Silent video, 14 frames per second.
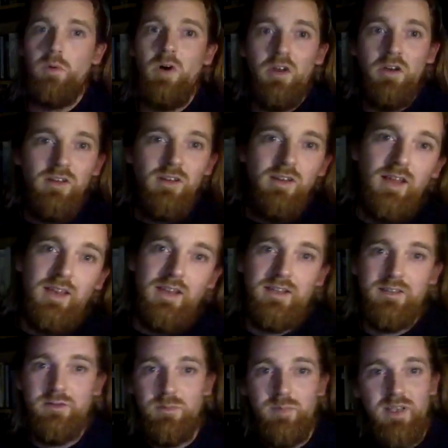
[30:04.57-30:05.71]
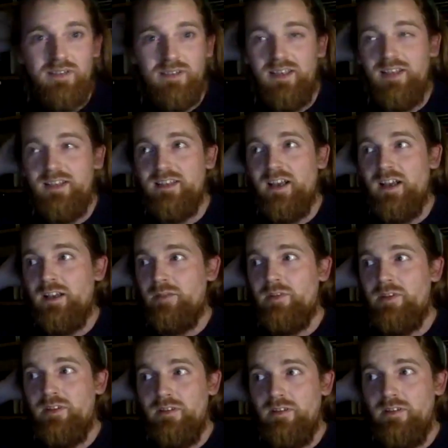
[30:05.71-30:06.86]
on. And this was basically his
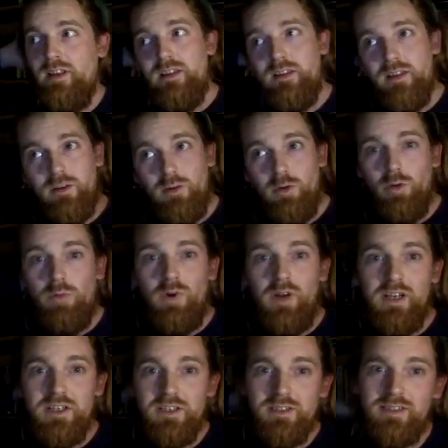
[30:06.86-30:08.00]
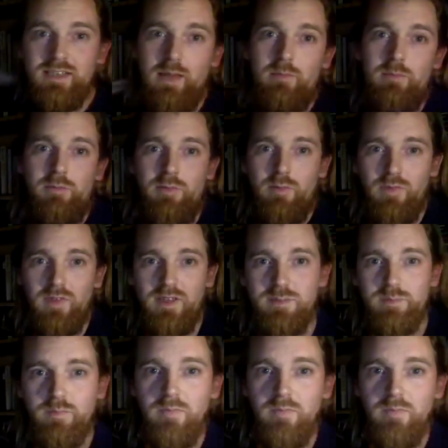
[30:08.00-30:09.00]
argument. You know, all religions stemmed from this.